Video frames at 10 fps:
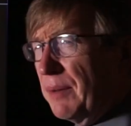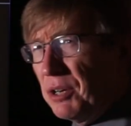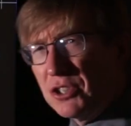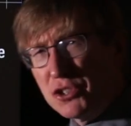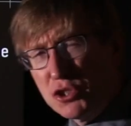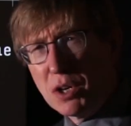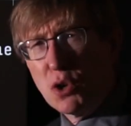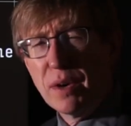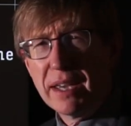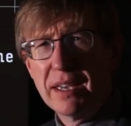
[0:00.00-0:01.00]
want to just do a
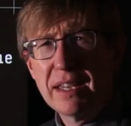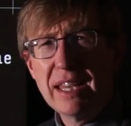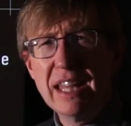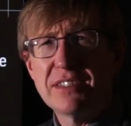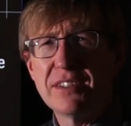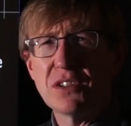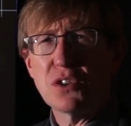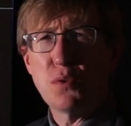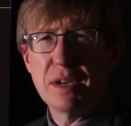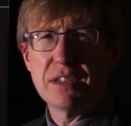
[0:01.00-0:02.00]
quick instant
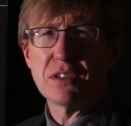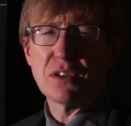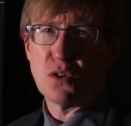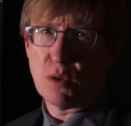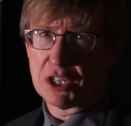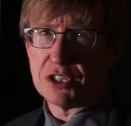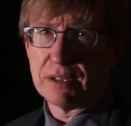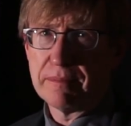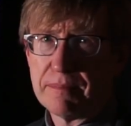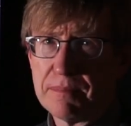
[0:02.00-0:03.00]
quiz
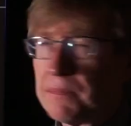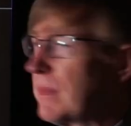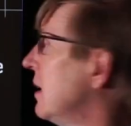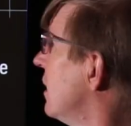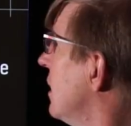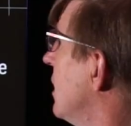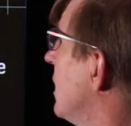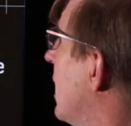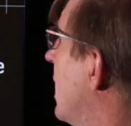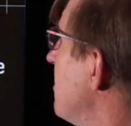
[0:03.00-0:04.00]
question.
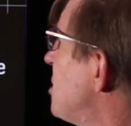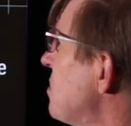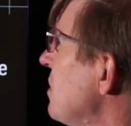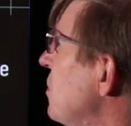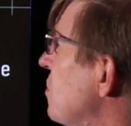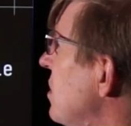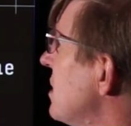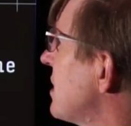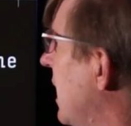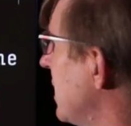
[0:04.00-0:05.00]
Instant review
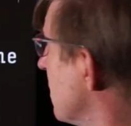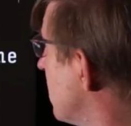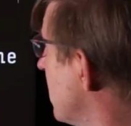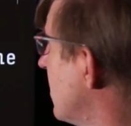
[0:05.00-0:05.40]
quiz, kind of.